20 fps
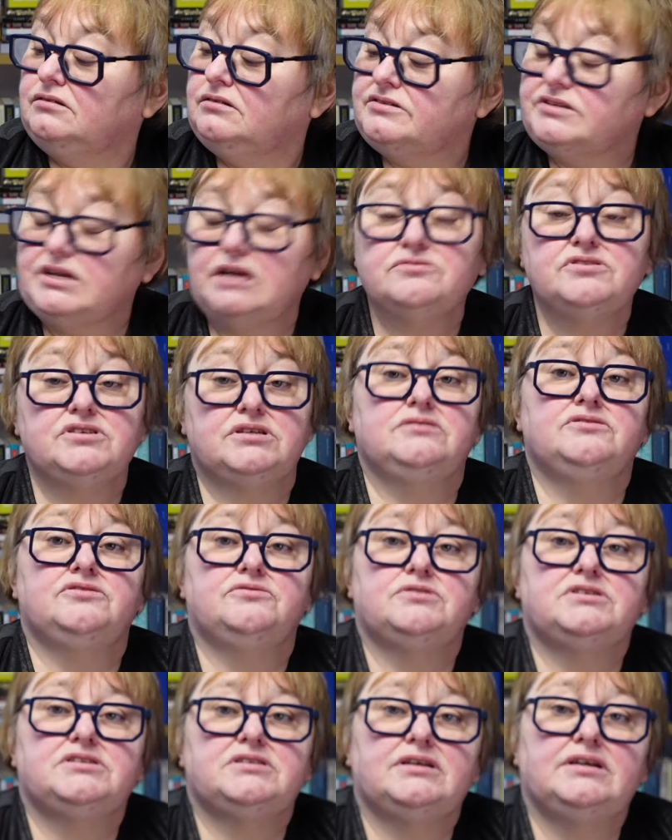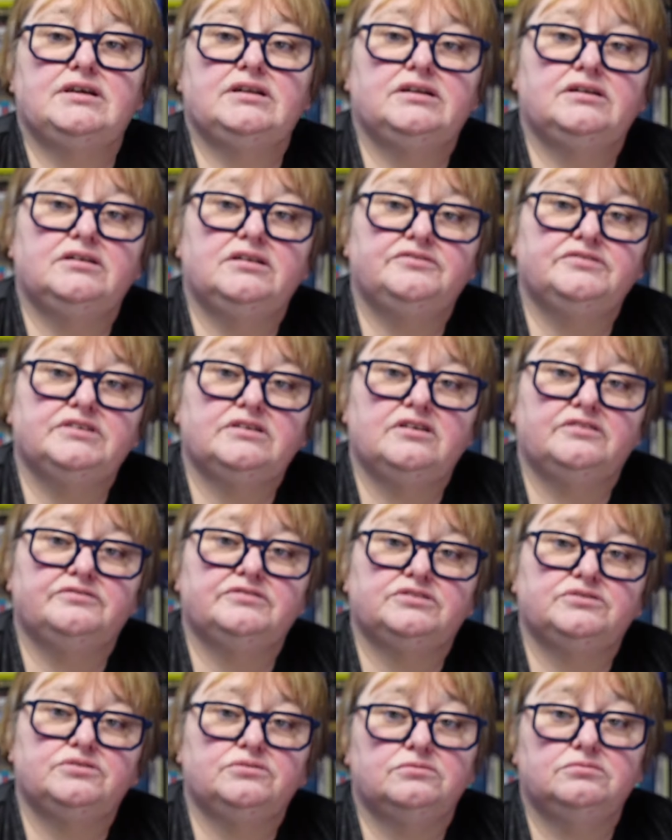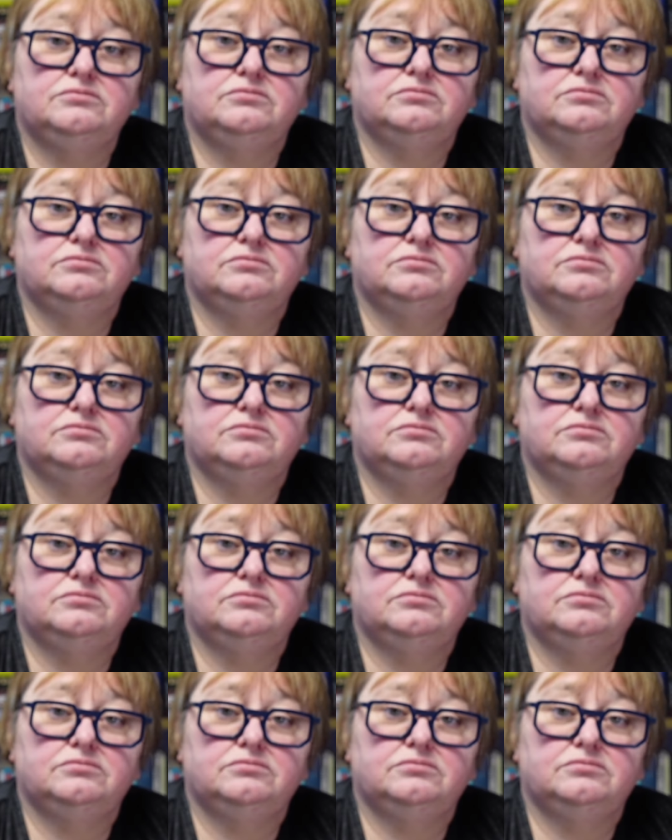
Sounds interesting, and I love the cover too.